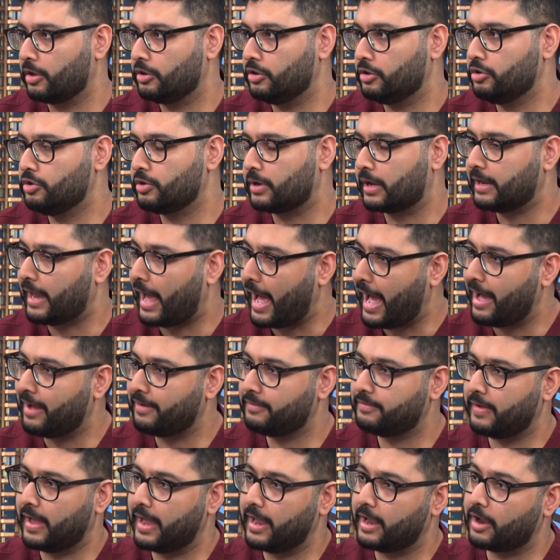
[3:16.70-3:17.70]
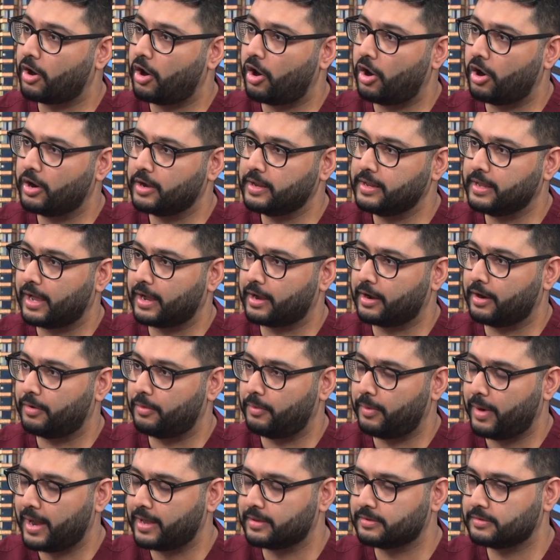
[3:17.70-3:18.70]
you can have a cardiac
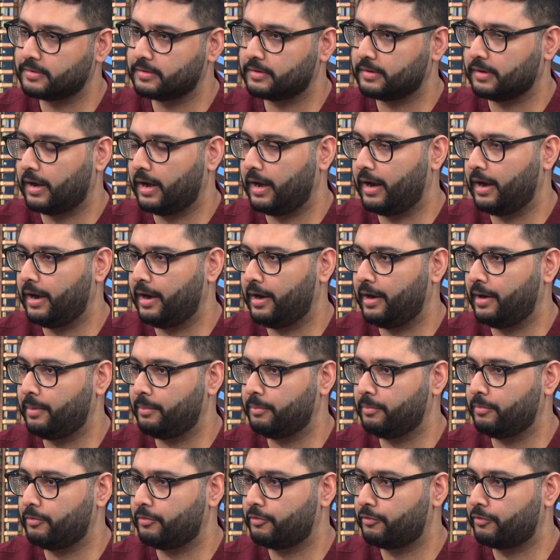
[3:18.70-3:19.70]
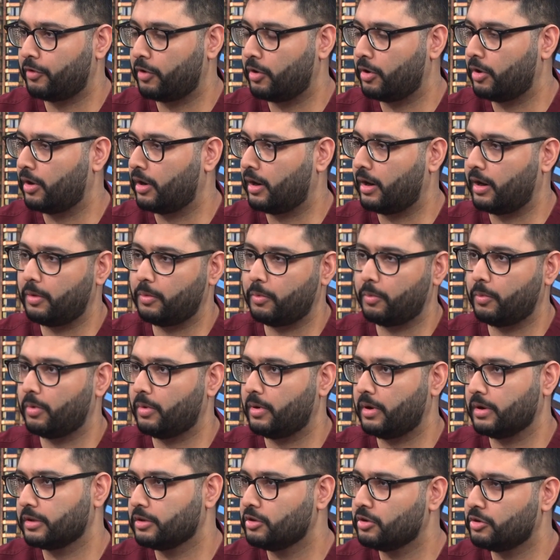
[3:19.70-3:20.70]
arrest for,
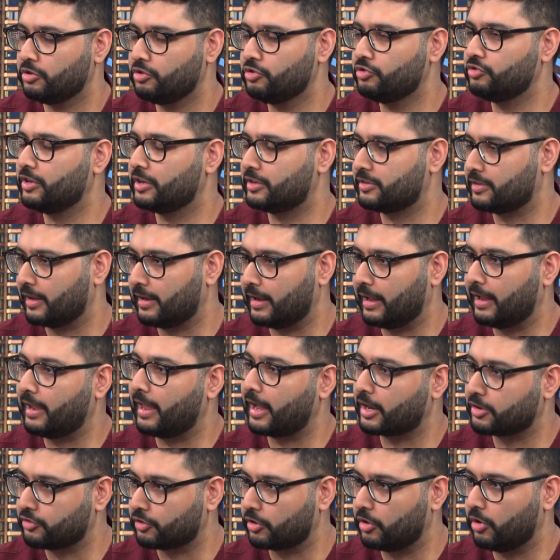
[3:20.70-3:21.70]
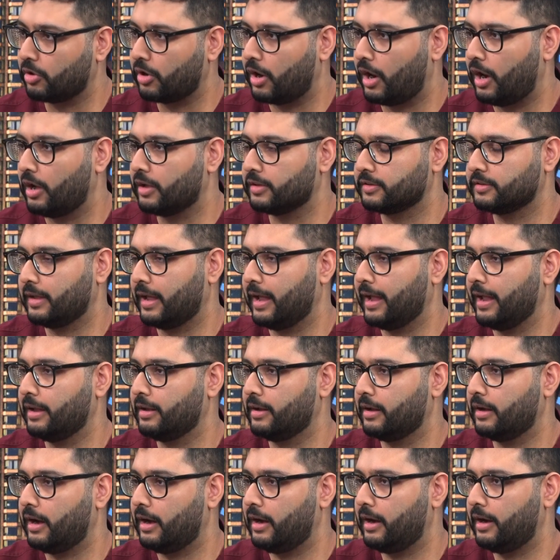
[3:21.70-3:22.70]
usually it's an electrical cause,
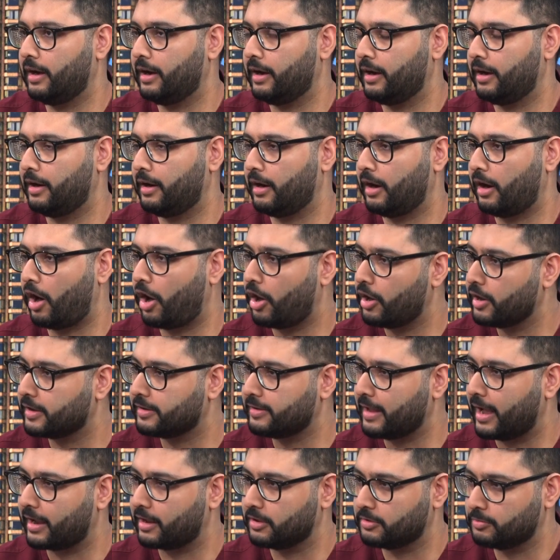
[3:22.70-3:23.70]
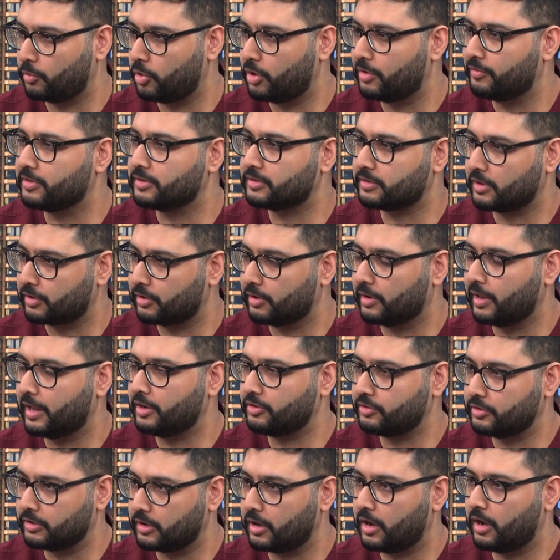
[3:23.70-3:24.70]
and heart attack is more of a
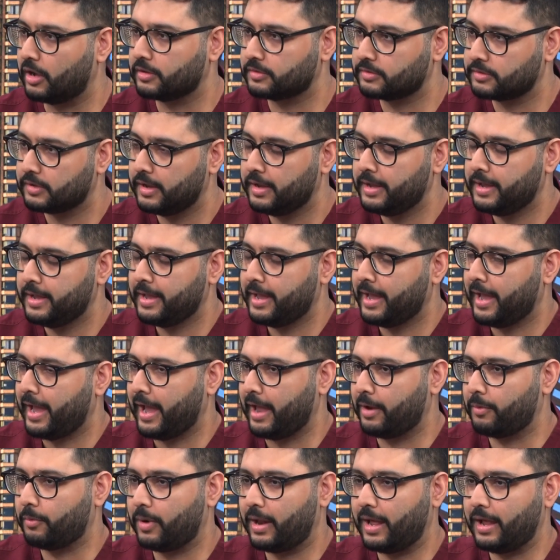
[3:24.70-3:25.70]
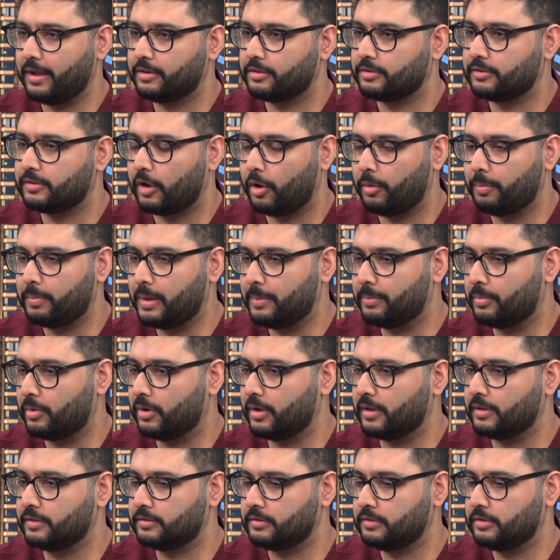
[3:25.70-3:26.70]
circulation cause. And what I tell
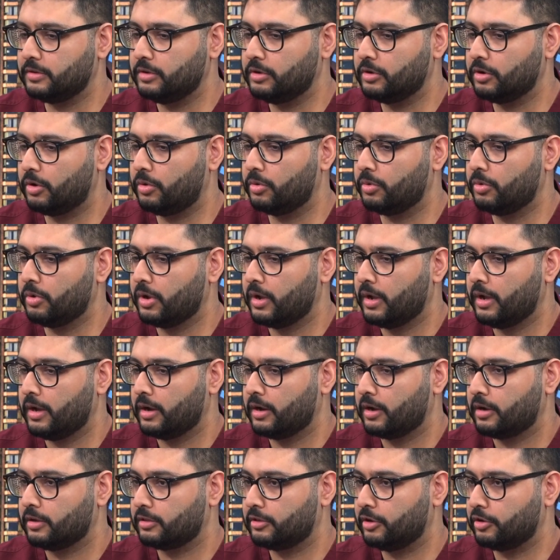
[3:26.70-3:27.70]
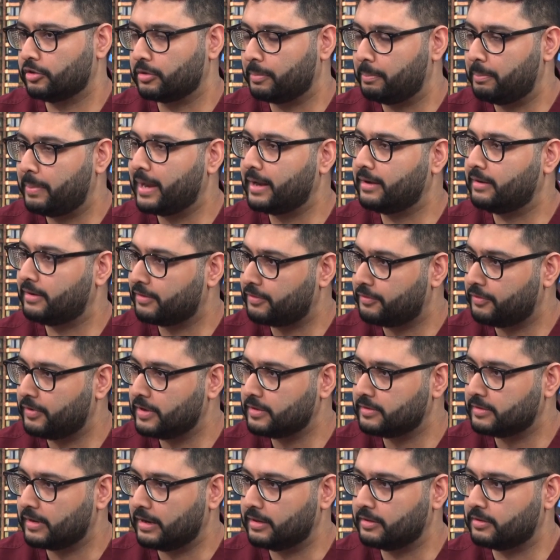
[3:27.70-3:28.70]
people is, there's a big
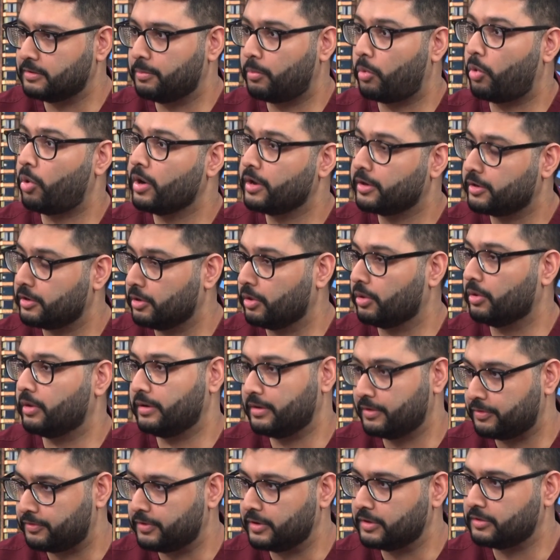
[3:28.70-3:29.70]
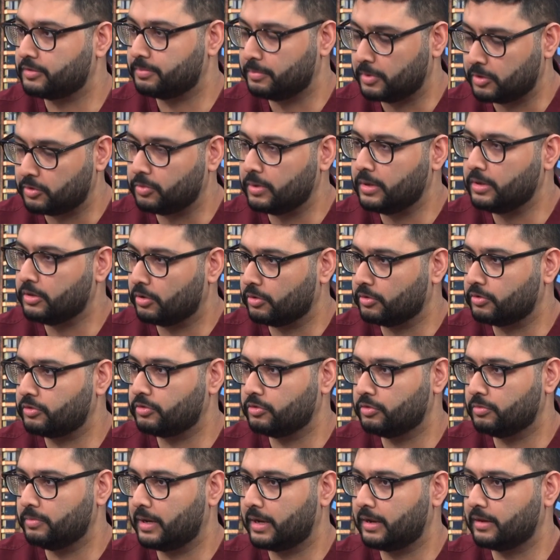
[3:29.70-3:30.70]
difference, and it's important to know the difference between those
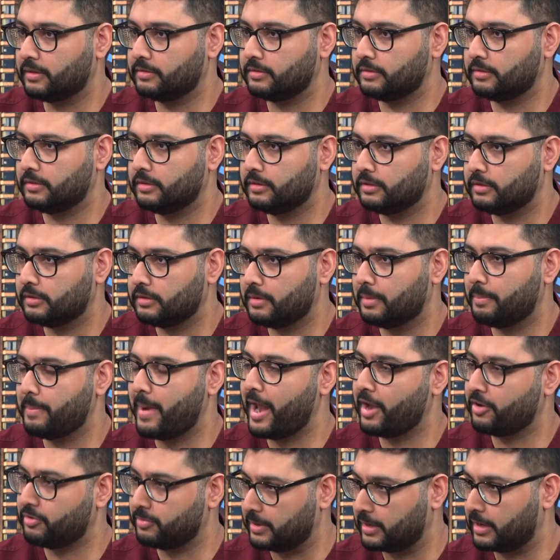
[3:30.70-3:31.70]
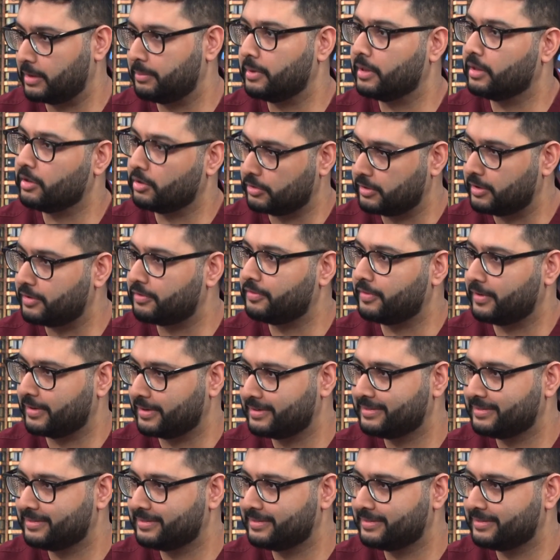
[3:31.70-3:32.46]
two because the management can be a little different.